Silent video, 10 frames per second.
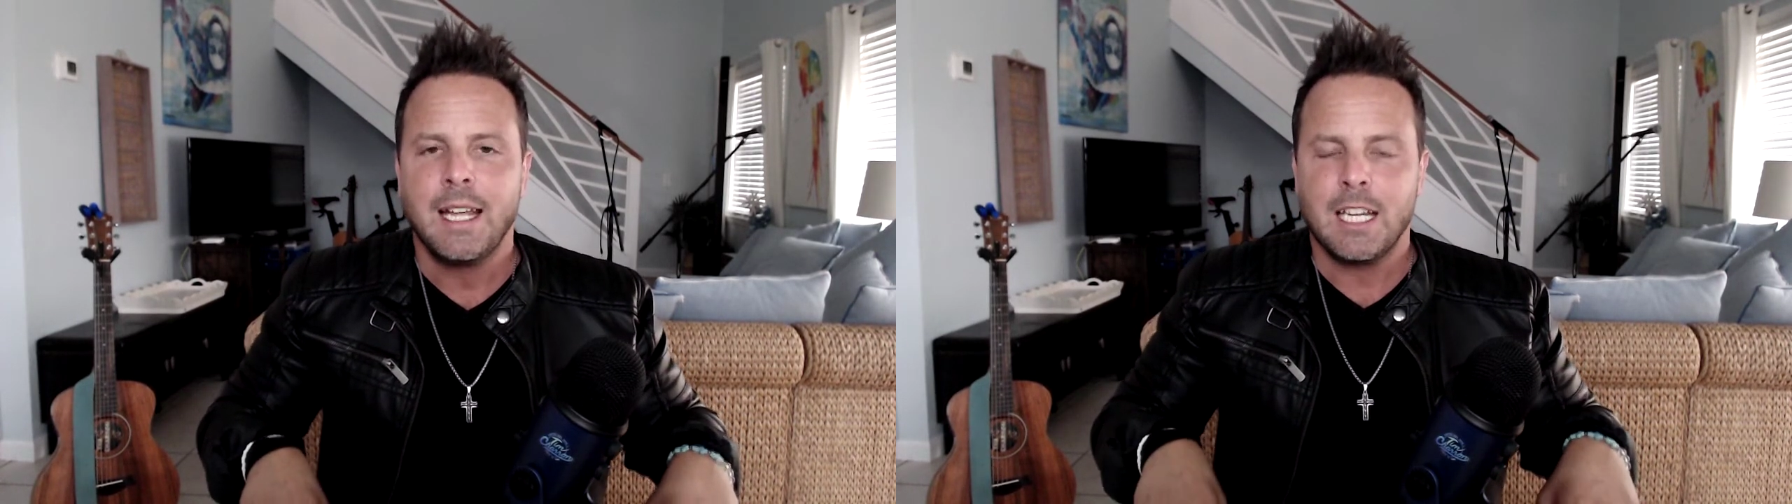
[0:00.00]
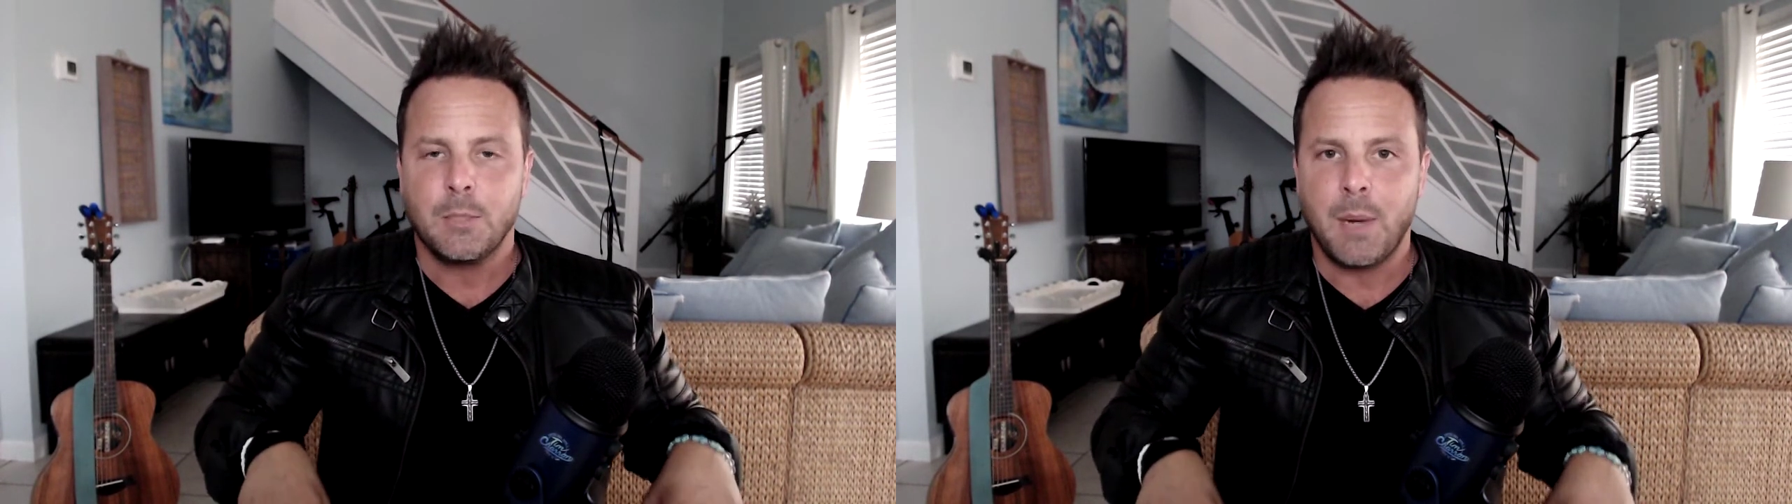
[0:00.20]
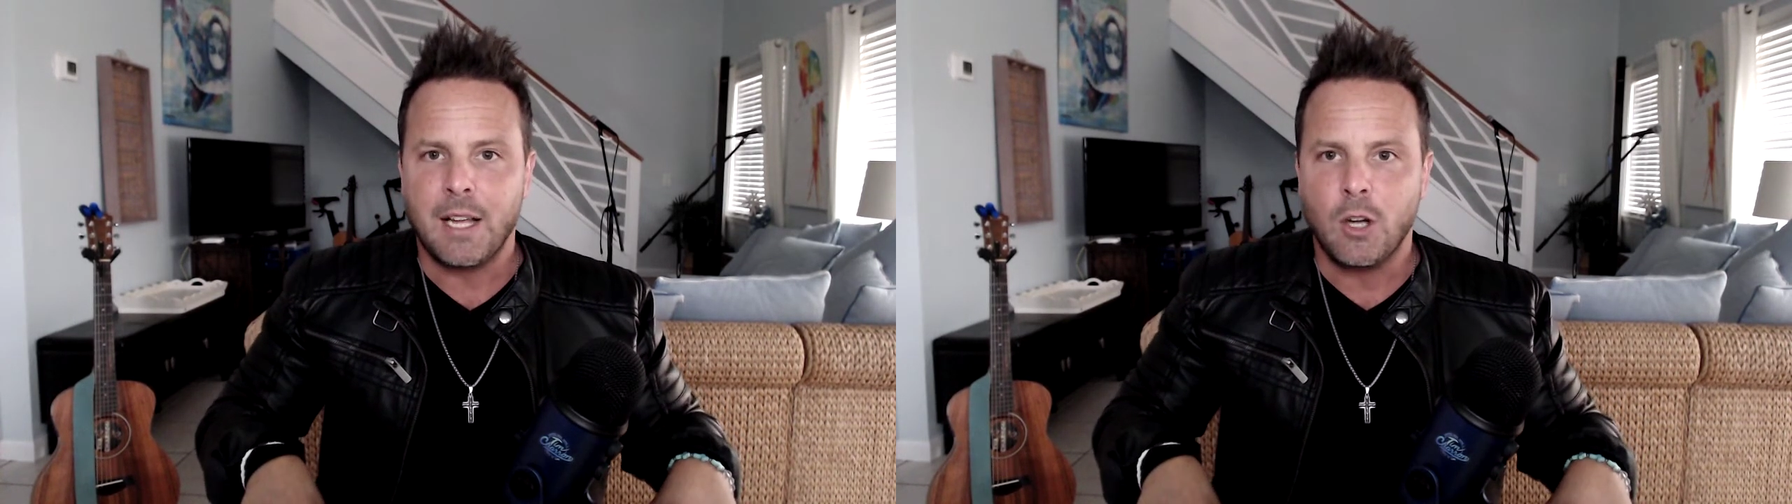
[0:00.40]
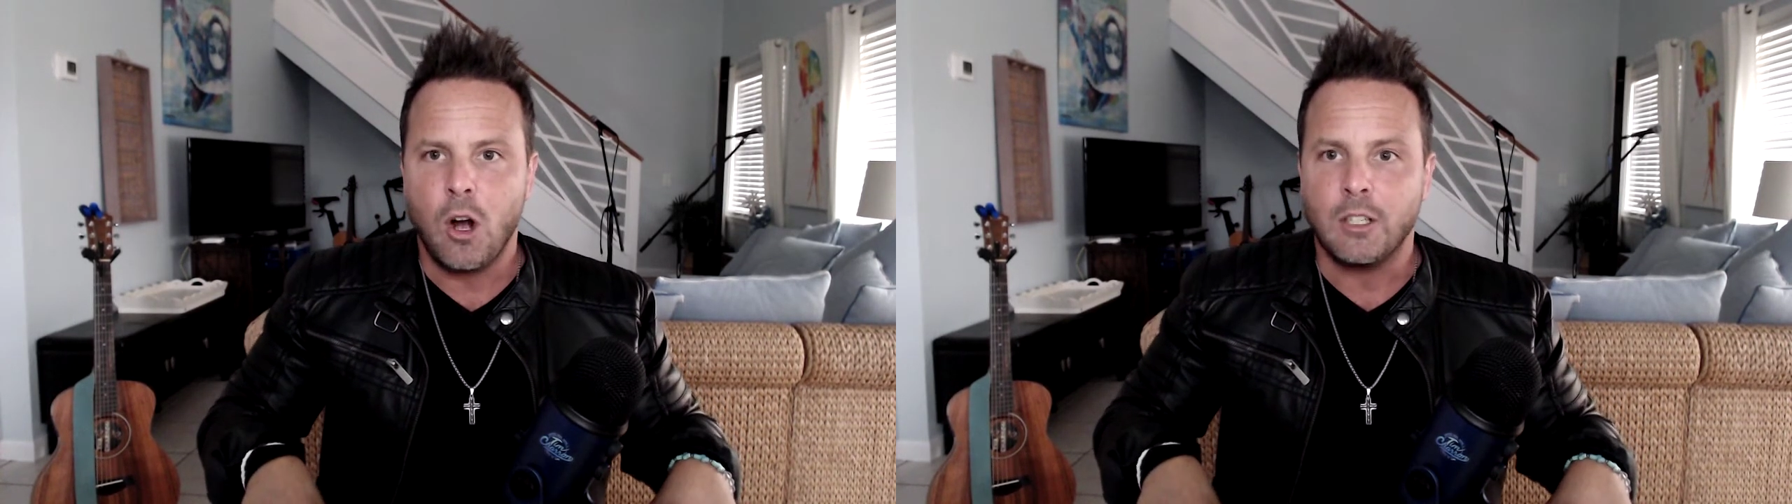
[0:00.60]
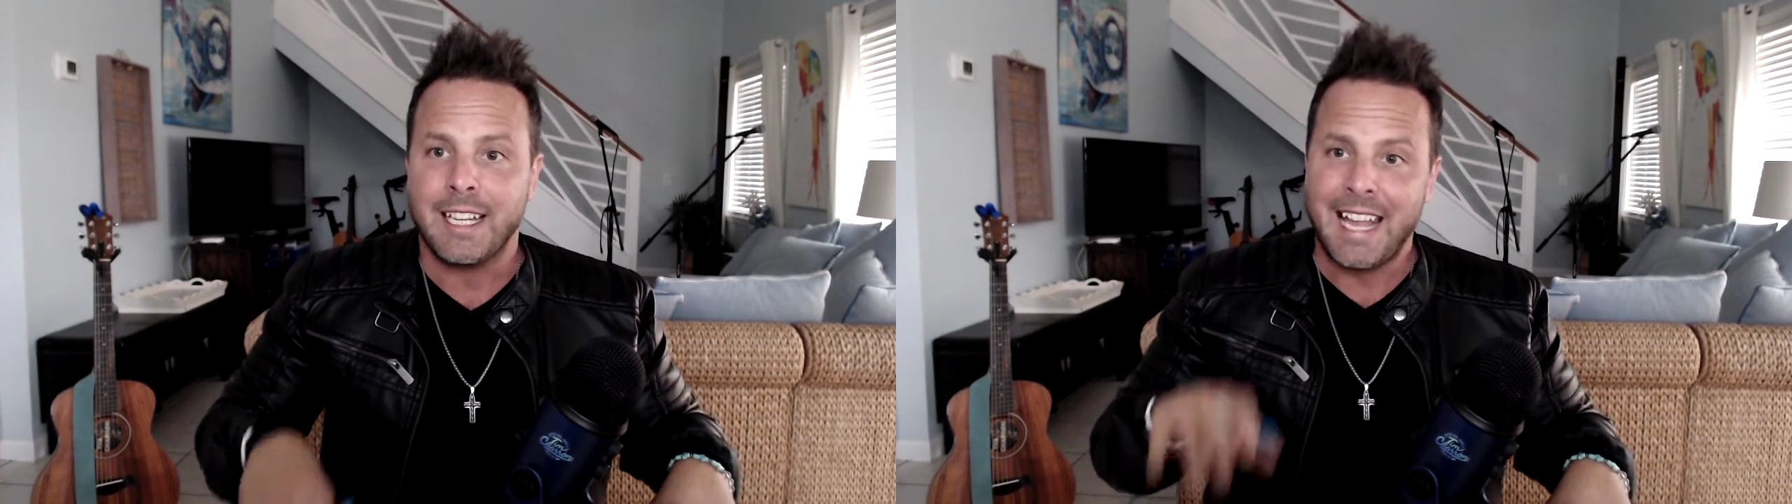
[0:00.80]
is by
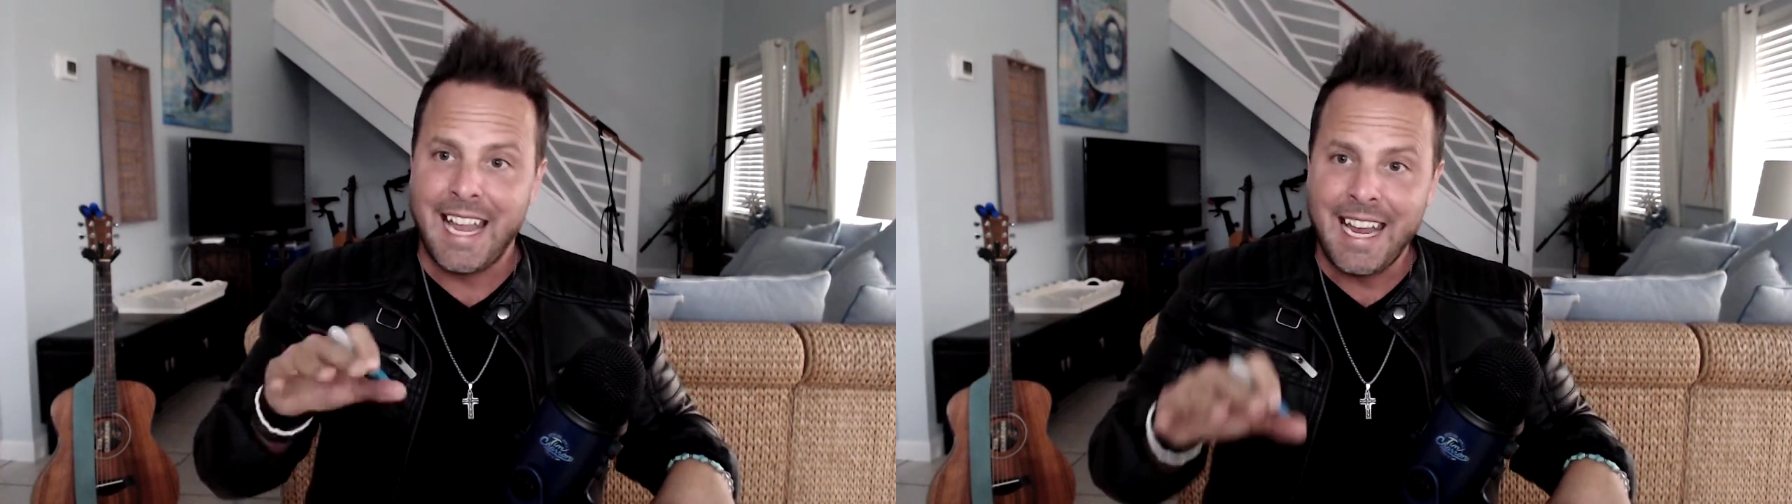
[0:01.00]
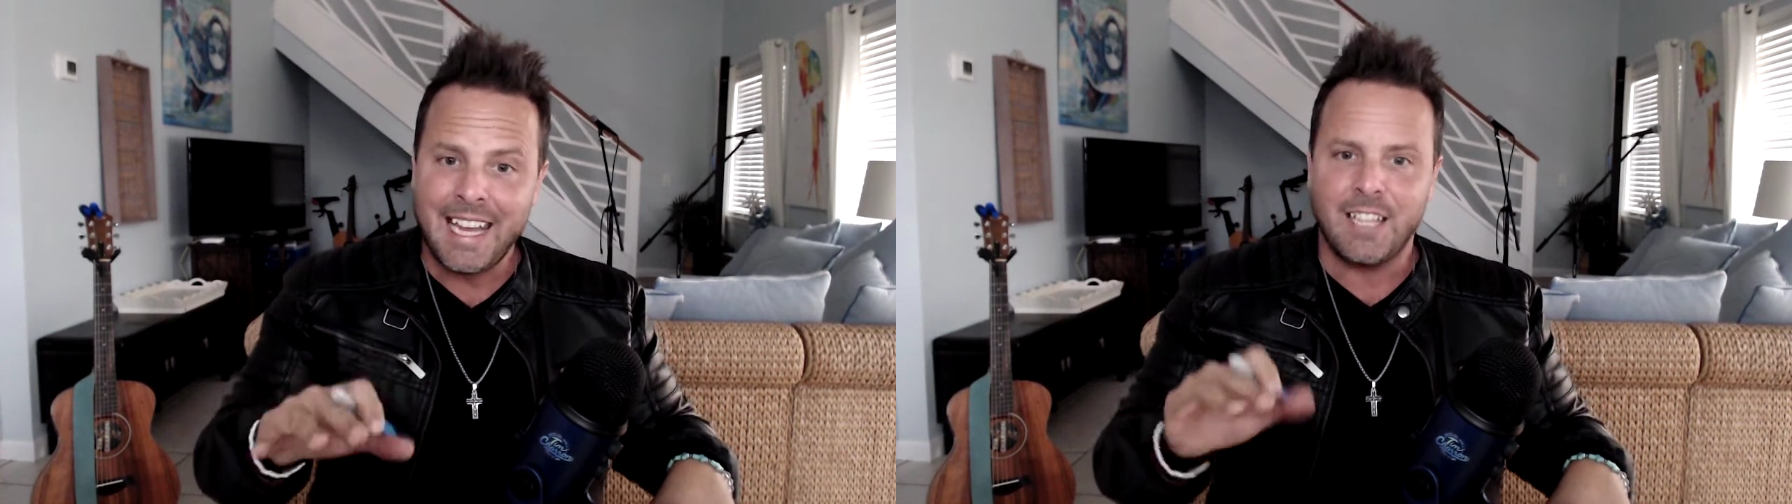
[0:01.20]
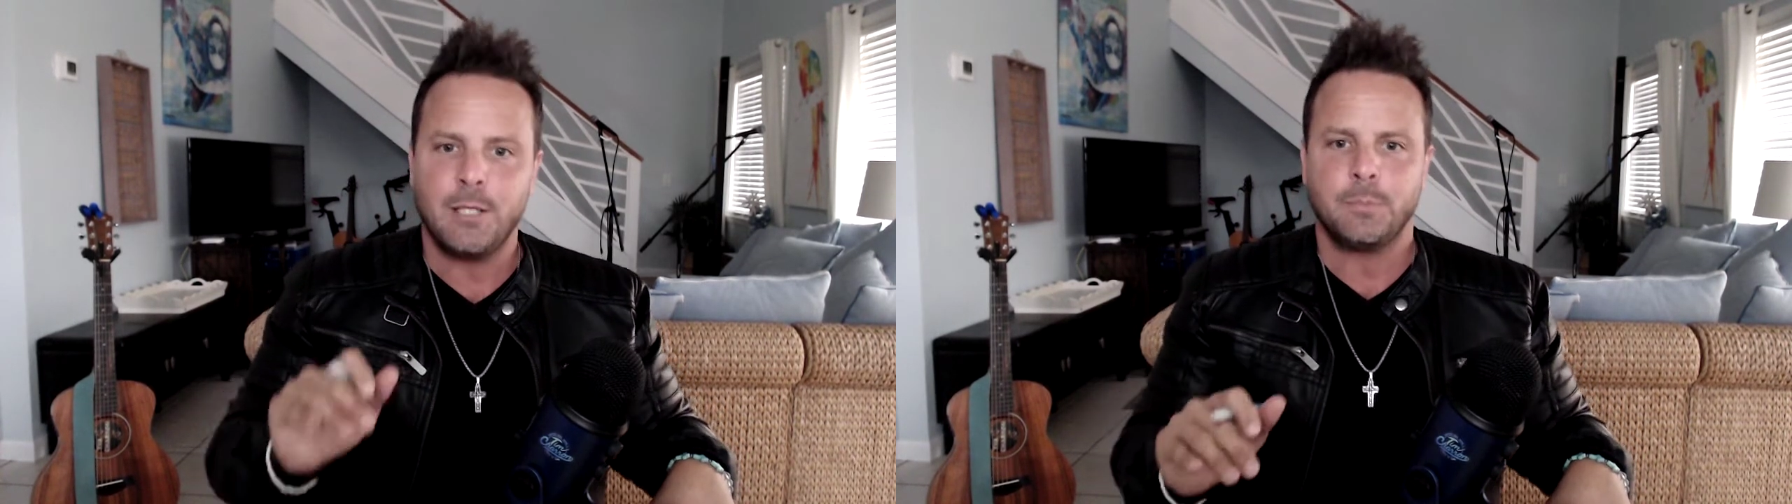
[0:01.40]
calling. And